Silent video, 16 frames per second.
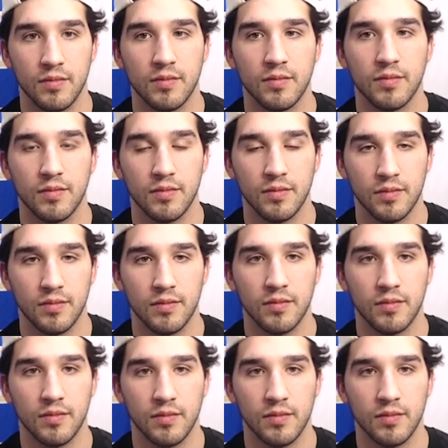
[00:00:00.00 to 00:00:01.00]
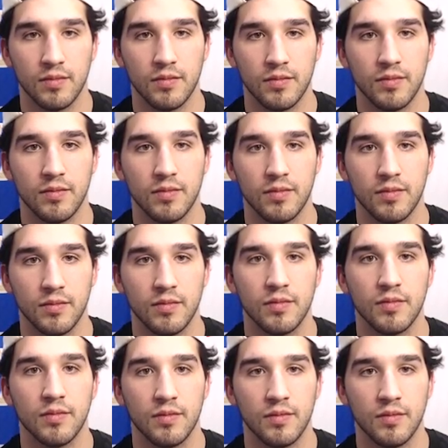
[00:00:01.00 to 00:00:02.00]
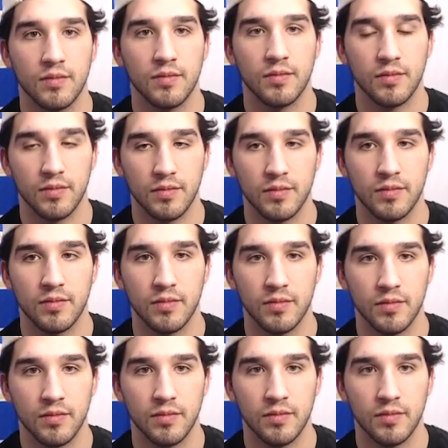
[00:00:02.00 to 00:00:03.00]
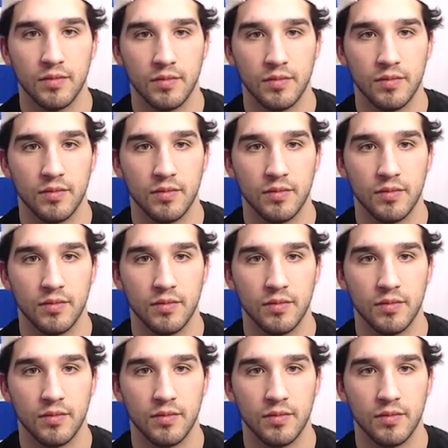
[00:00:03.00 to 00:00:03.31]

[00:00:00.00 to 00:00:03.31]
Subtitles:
(silent)